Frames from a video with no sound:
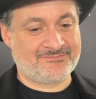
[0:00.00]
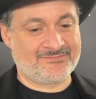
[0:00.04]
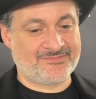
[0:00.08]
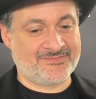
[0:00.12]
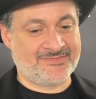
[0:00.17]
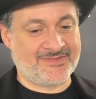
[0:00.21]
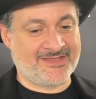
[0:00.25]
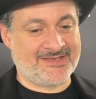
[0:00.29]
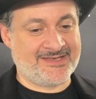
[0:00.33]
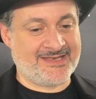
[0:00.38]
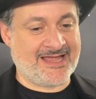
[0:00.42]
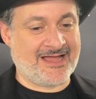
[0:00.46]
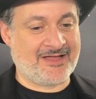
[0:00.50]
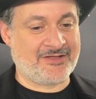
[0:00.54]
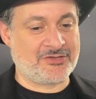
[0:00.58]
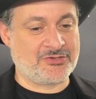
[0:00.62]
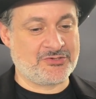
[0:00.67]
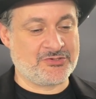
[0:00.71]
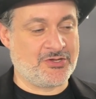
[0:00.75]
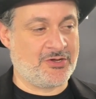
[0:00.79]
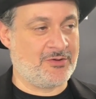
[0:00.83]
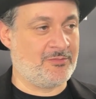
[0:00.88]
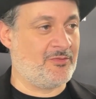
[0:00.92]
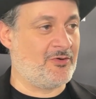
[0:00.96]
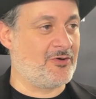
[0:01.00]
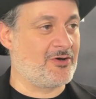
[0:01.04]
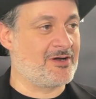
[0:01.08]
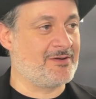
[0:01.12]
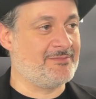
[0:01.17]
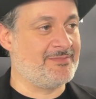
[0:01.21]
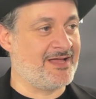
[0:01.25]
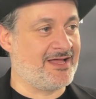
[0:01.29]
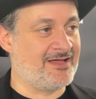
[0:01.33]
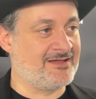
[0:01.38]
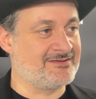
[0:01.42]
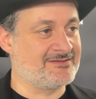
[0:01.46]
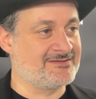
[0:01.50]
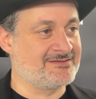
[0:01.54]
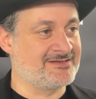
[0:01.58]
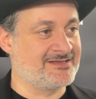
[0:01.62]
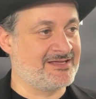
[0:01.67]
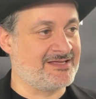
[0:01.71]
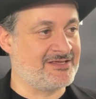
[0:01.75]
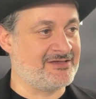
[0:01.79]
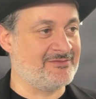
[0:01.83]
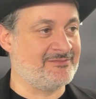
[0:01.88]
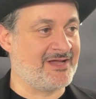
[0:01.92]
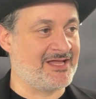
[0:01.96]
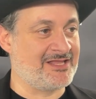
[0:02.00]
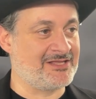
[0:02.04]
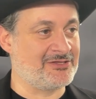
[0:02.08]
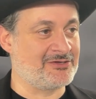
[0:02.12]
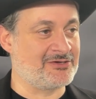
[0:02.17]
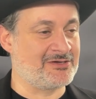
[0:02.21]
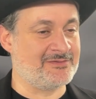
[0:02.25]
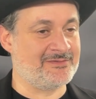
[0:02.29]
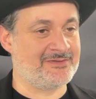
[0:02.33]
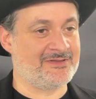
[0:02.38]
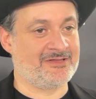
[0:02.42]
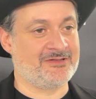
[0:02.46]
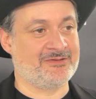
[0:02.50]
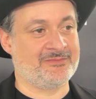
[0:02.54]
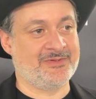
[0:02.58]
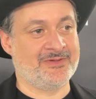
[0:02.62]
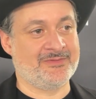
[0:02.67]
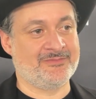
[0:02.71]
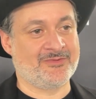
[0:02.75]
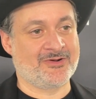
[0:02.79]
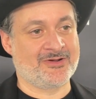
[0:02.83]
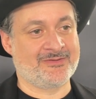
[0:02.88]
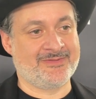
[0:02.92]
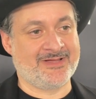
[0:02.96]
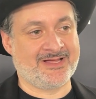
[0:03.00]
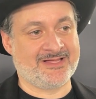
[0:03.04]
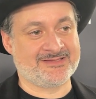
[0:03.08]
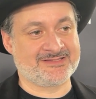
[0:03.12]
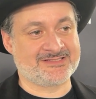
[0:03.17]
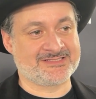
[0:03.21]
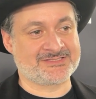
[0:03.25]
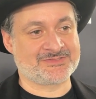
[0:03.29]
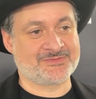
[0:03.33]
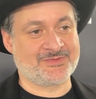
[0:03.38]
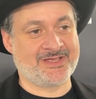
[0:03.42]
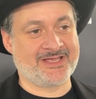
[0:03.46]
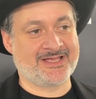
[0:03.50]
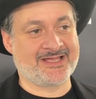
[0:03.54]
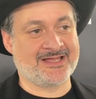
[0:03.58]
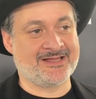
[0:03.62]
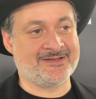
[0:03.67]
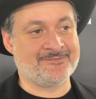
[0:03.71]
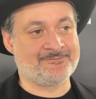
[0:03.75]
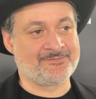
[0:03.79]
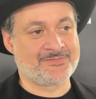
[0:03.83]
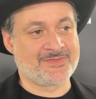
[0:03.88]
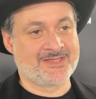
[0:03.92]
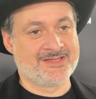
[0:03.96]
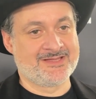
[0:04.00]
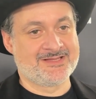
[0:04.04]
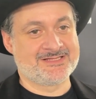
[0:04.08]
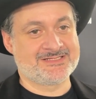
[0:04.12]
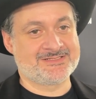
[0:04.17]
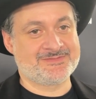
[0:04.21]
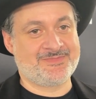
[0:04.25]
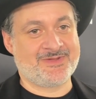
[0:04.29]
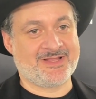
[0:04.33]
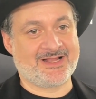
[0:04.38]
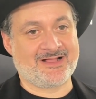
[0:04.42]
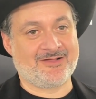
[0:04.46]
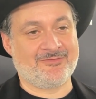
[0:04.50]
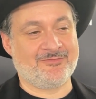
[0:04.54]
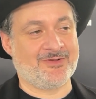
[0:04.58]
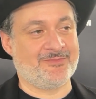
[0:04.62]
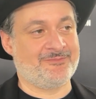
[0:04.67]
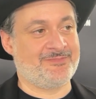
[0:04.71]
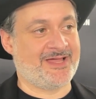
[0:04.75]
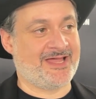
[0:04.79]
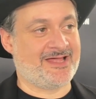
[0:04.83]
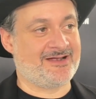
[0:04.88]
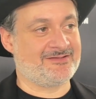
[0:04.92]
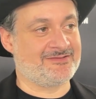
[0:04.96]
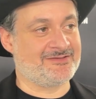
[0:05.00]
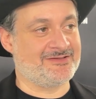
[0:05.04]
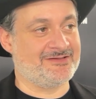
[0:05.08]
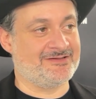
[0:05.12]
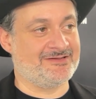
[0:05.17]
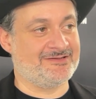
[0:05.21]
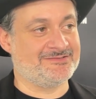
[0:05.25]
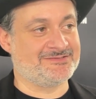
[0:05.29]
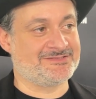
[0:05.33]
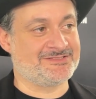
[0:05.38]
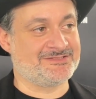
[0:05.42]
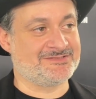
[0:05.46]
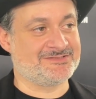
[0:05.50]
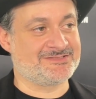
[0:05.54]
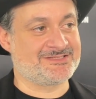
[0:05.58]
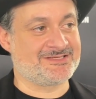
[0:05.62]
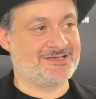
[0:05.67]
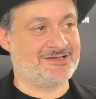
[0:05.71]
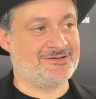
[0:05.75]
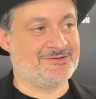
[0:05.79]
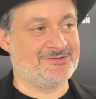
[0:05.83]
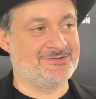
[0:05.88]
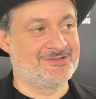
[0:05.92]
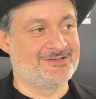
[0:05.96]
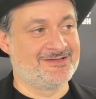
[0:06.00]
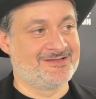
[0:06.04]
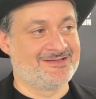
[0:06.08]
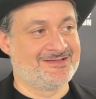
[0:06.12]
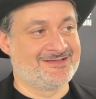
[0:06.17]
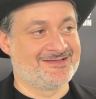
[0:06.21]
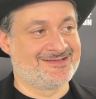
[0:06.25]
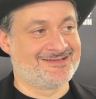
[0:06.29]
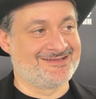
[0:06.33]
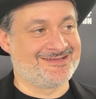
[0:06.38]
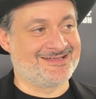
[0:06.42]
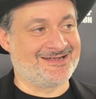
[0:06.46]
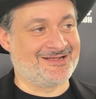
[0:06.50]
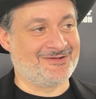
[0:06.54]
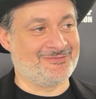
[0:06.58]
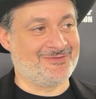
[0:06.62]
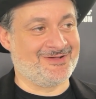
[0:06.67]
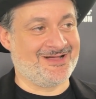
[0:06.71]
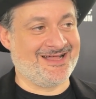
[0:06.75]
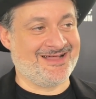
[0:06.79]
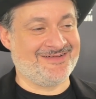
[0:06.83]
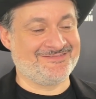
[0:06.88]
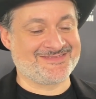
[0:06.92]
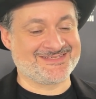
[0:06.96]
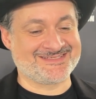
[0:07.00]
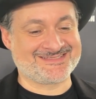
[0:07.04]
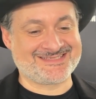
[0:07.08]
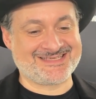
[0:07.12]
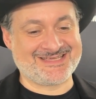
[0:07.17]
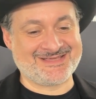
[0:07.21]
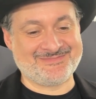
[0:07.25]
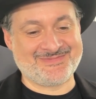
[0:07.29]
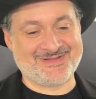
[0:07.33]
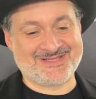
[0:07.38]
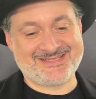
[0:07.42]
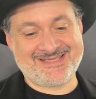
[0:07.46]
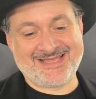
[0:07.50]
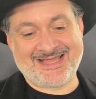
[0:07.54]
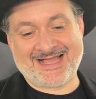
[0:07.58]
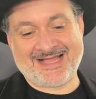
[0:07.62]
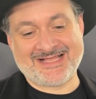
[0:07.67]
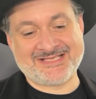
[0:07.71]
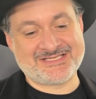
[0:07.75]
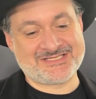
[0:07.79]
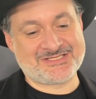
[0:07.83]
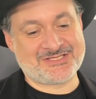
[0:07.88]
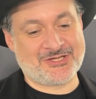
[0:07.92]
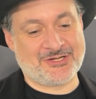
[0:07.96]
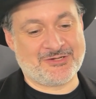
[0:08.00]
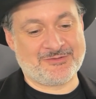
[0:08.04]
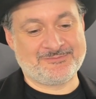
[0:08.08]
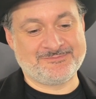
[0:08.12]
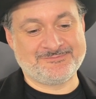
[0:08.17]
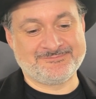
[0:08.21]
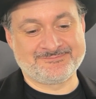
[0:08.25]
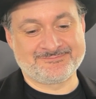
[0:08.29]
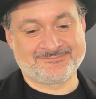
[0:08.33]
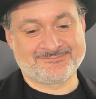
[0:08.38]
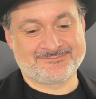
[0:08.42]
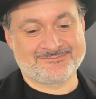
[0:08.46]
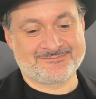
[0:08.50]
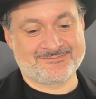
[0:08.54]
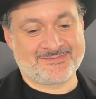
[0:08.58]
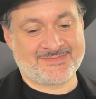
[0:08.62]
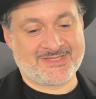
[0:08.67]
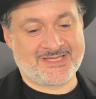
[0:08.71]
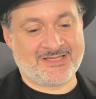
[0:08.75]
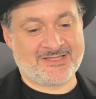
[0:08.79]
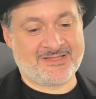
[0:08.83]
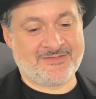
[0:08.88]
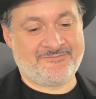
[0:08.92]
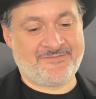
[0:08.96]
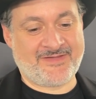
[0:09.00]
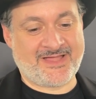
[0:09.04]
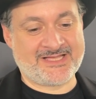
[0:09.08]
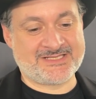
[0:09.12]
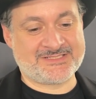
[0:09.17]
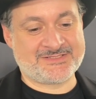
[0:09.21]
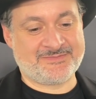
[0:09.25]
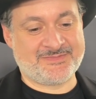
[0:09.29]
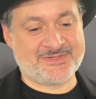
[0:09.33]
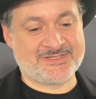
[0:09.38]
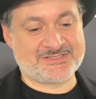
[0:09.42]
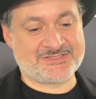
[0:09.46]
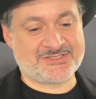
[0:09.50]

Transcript: that now you know more about, and you might learn a little bit more about this weekend, depending on what panel you go to. So, you know, we'll have to see. But yeah, I just hope, you know, the fans have been